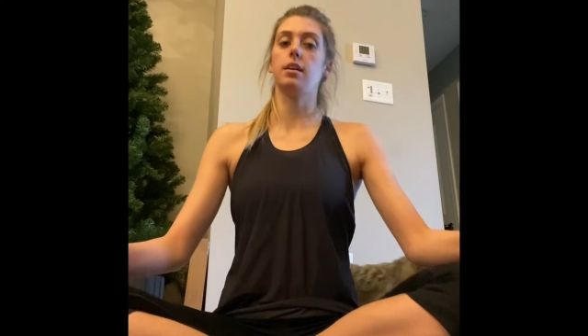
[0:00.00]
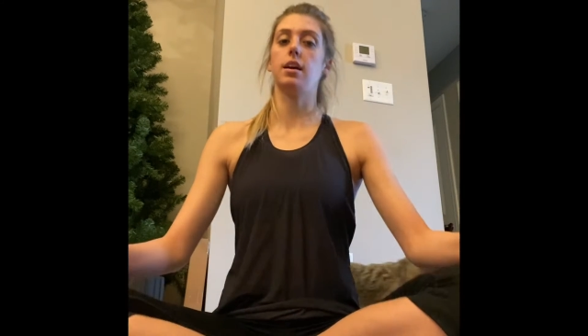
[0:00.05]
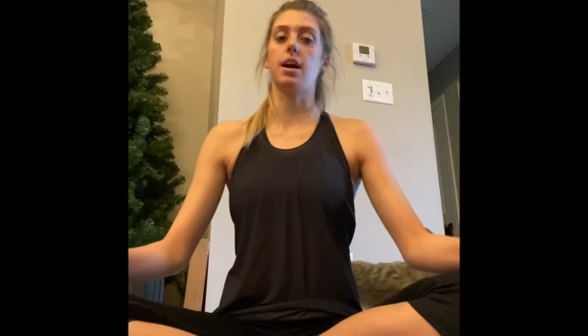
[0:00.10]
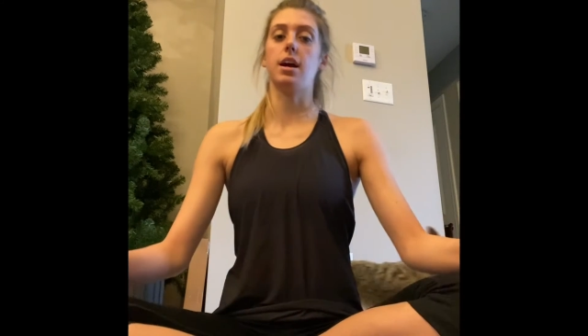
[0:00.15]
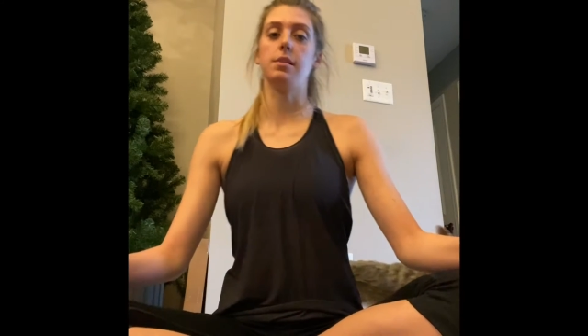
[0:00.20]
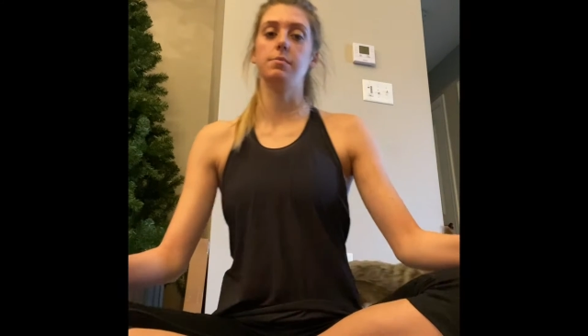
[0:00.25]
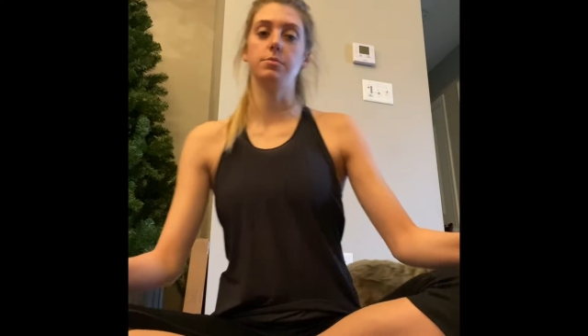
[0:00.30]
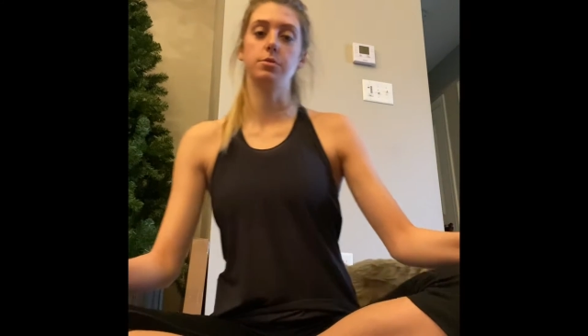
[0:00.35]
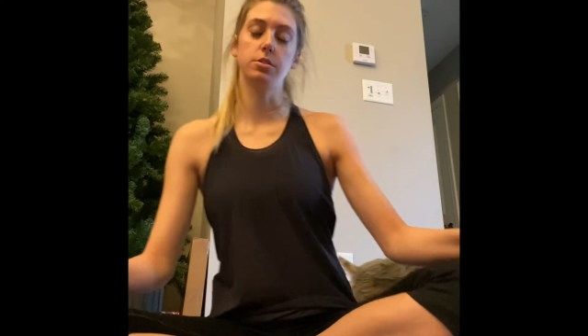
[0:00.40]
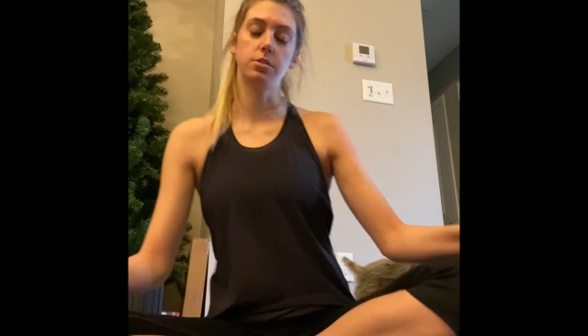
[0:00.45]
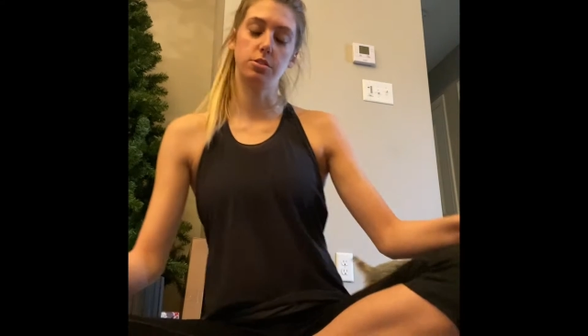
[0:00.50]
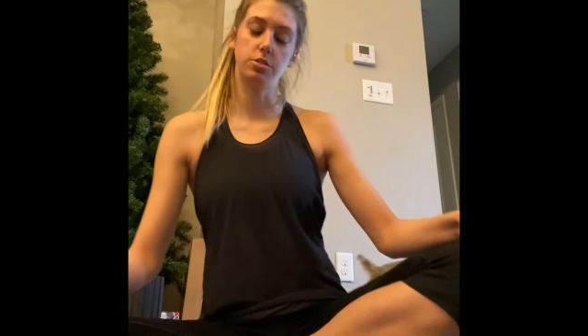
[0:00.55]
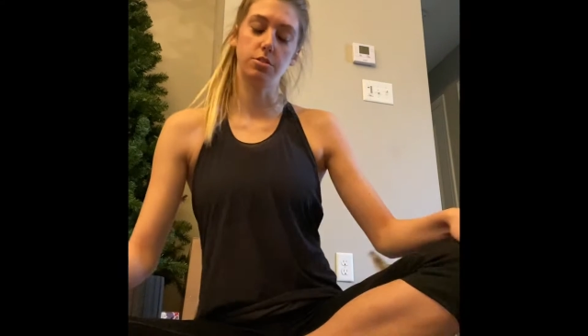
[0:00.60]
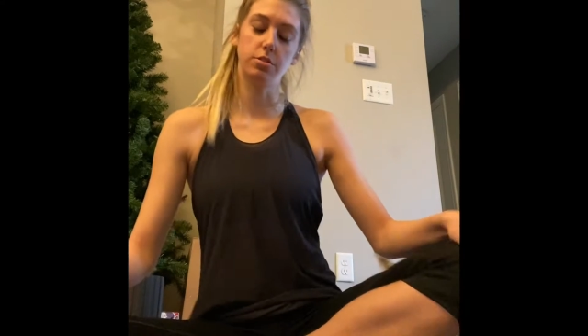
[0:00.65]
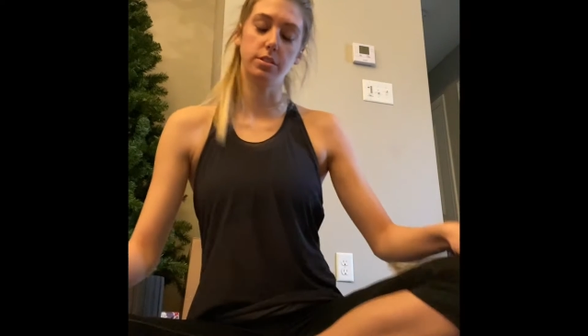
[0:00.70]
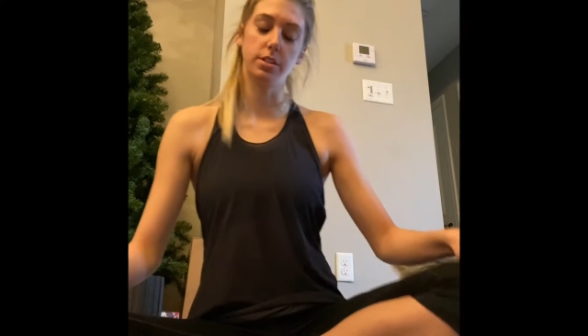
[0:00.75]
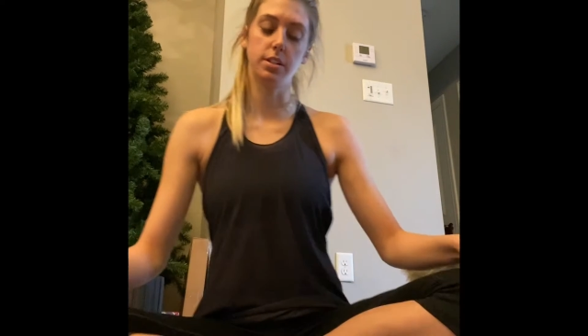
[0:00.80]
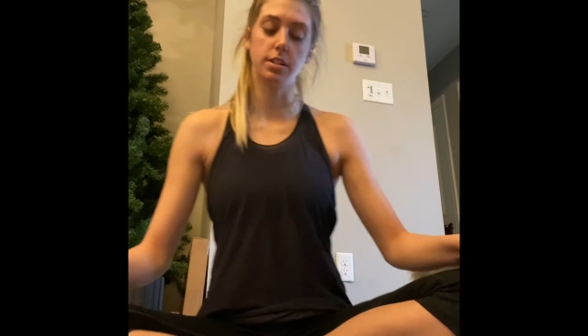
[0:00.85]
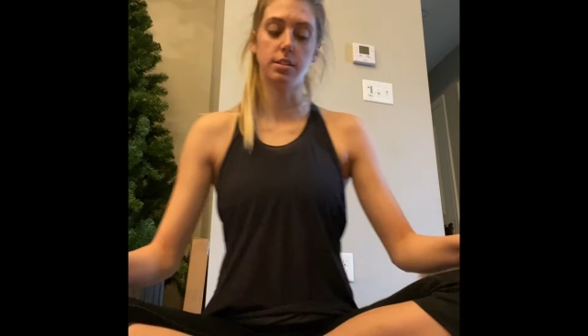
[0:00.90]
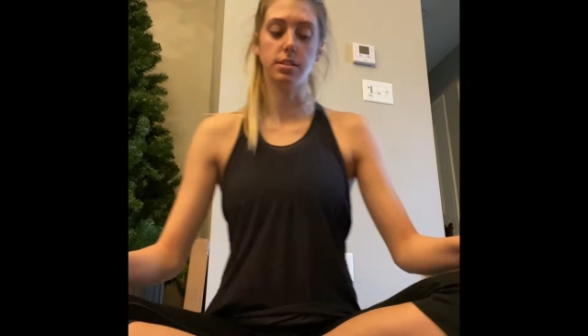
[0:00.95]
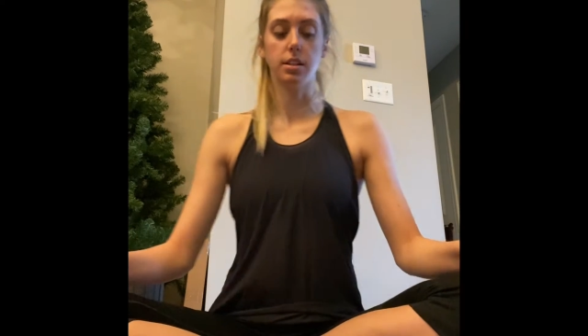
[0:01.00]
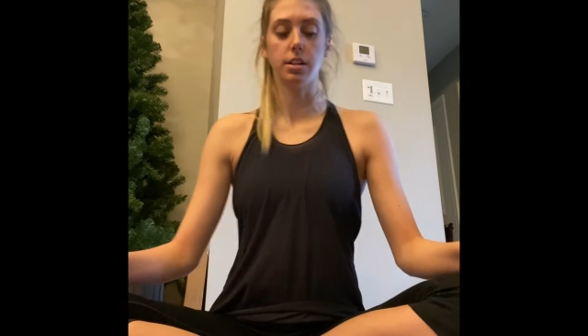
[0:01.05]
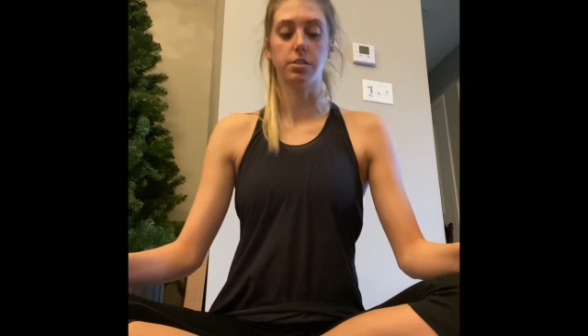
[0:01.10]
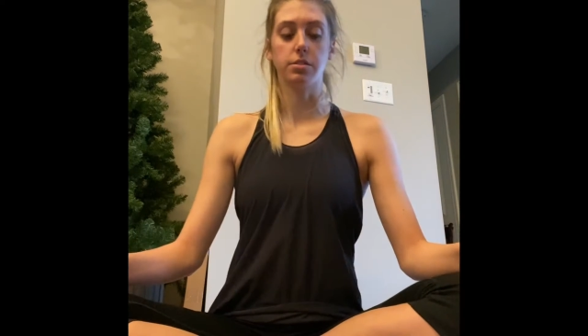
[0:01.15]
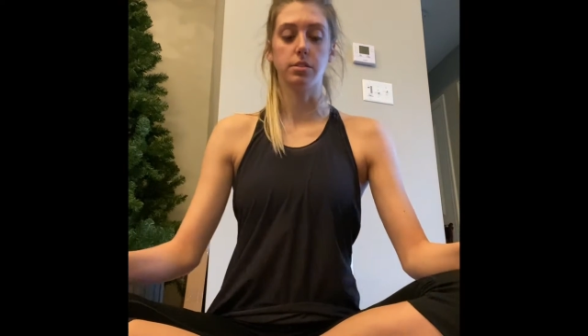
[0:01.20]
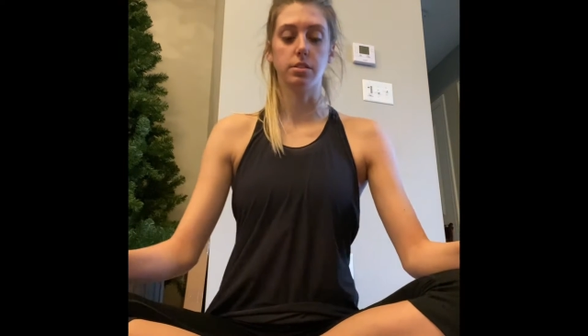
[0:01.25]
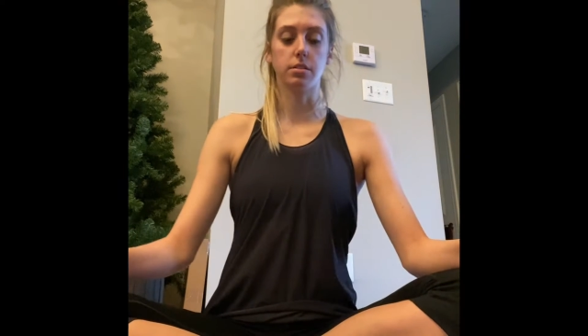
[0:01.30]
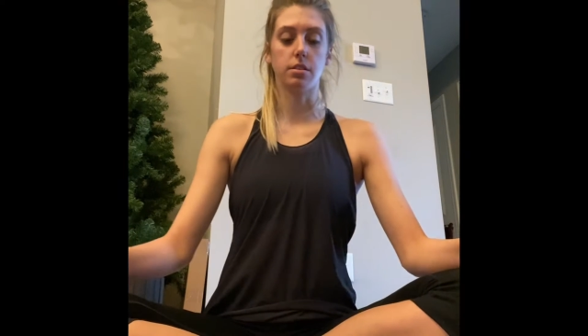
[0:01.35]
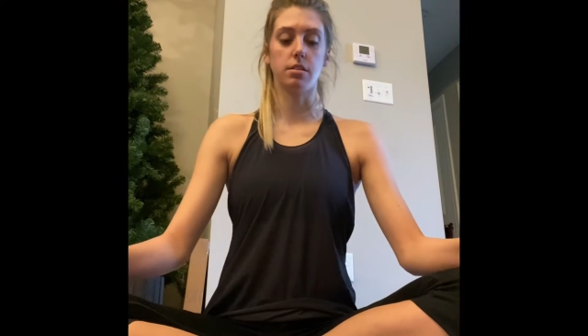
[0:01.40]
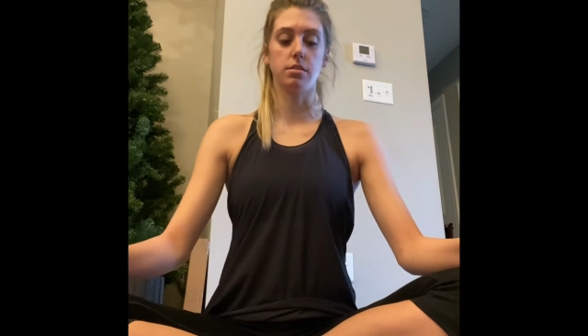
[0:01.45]
I'm just choosing to sit
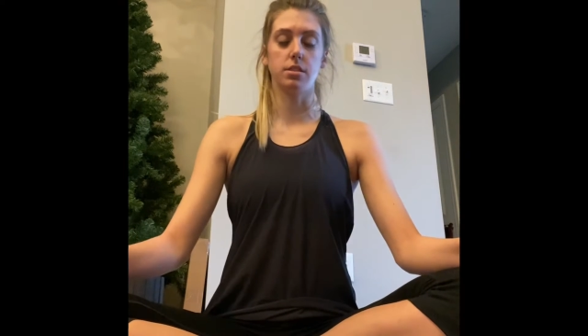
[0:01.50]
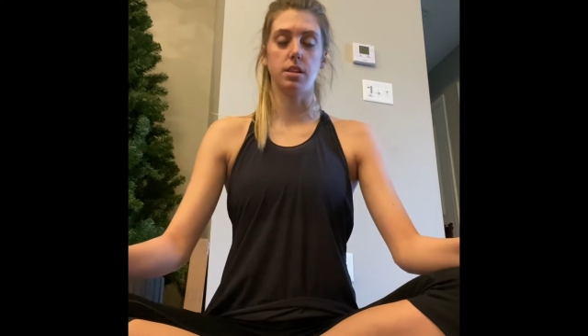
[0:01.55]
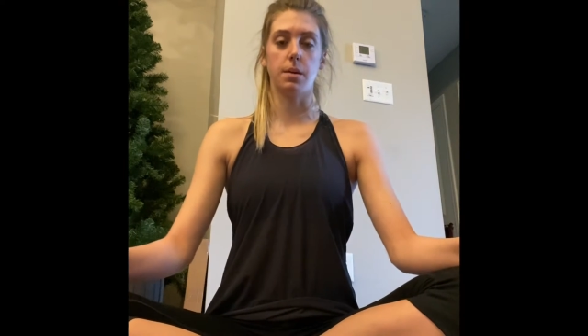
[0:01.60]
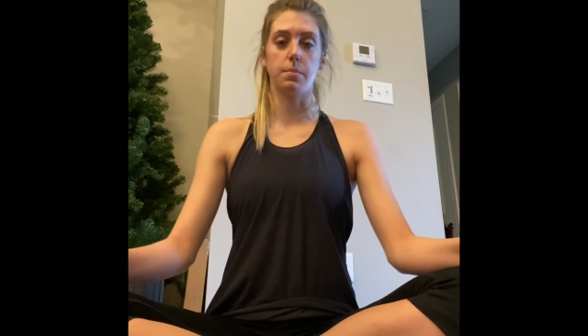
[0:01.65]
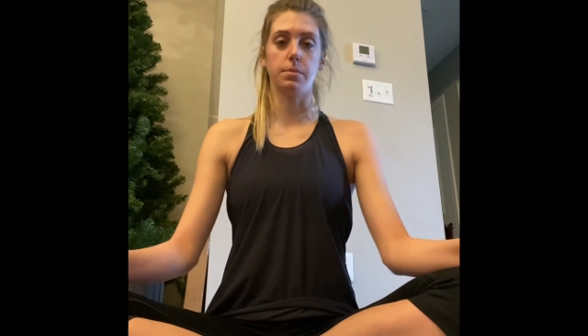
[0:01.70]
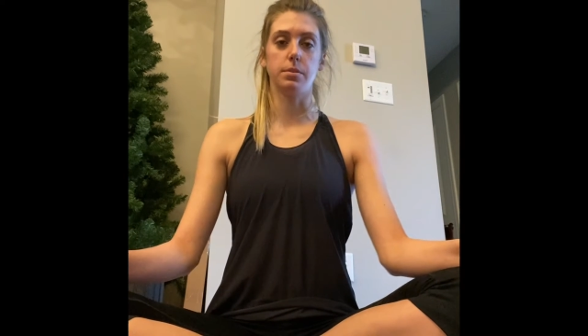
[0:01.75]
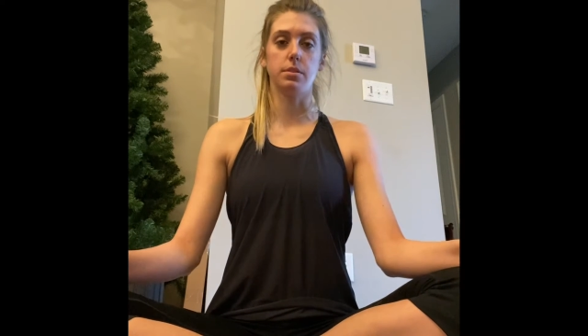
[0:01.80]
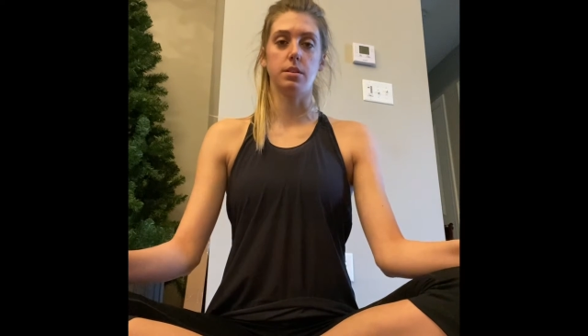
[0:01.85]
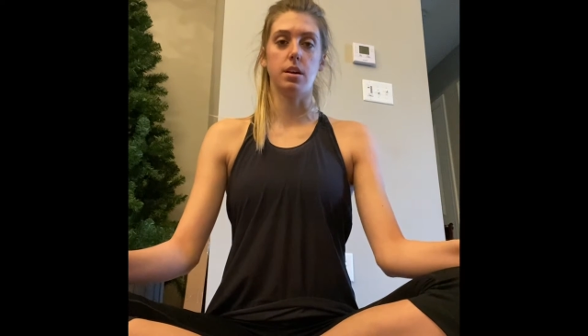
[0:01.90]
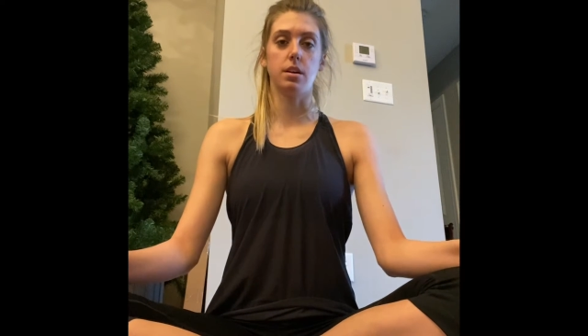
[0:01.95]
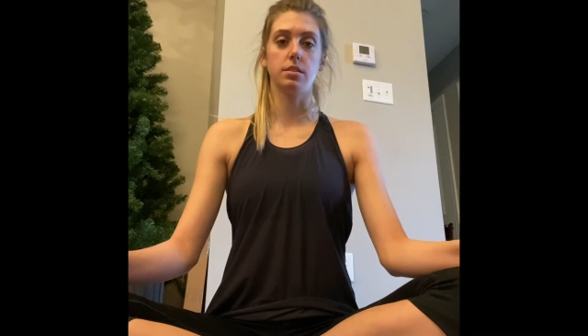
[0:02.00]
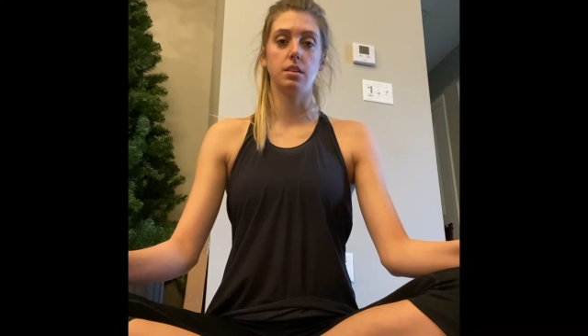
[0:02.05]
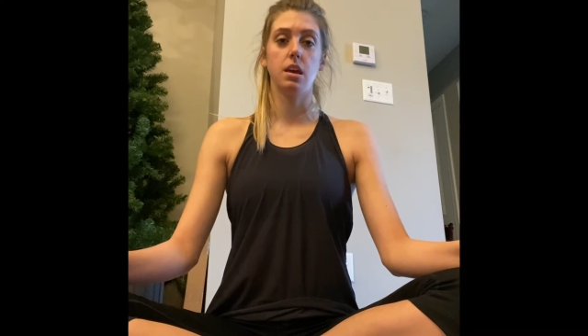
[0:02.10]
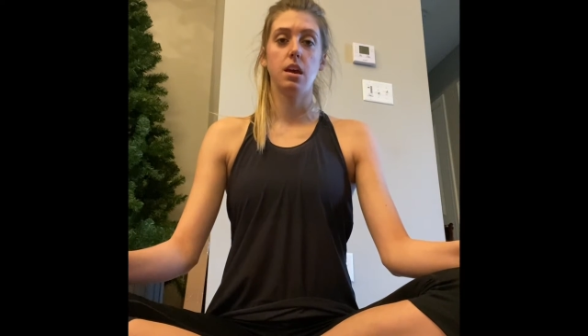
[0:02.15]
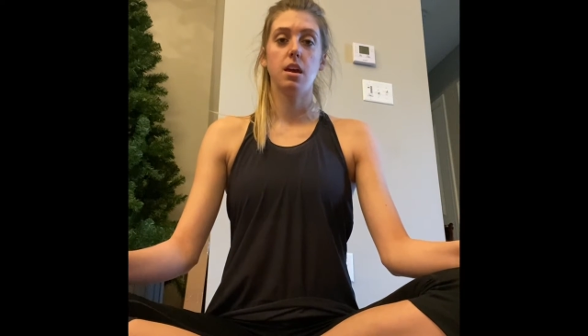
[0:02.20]
crisscross applesauce.